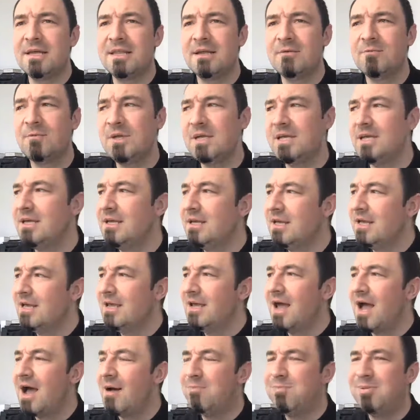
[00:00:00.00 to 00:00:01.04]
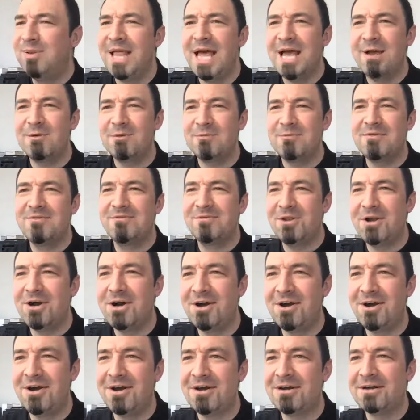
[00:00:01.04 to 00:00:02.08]
we apply what we've
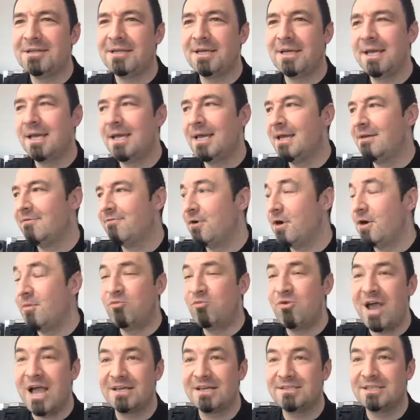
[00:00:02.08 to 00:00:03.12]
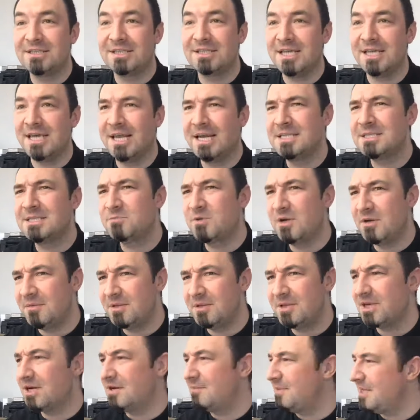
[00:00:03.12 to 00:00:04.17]
learned very practically. And it's probably
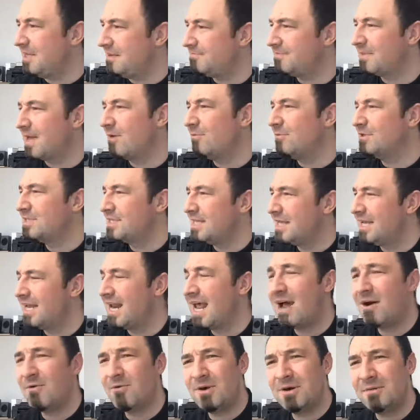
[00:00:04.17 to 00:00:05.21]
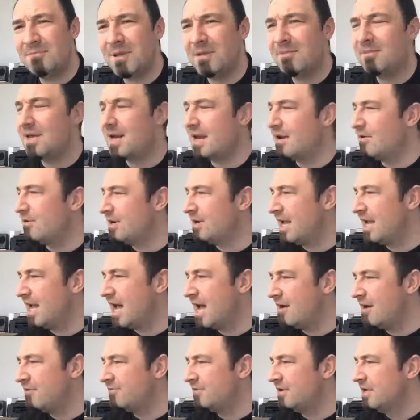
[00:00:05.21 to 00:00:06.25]
going to be, I would say, an hour, maybe an hour and a
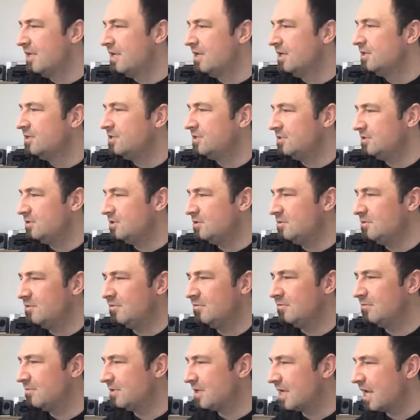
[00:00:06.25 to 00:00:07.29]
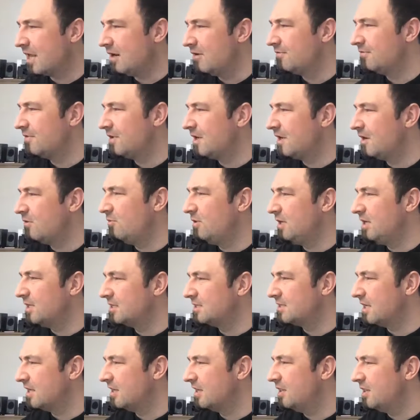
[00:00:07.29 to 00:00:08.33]
half, to do kind of
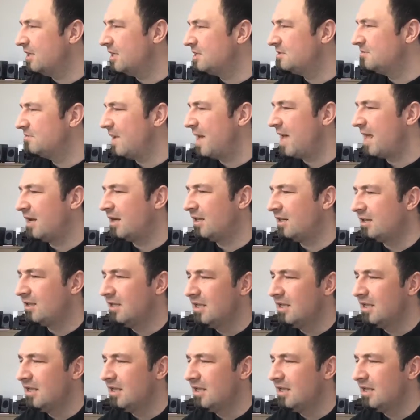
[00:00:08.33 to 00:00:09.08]
redesign this panel,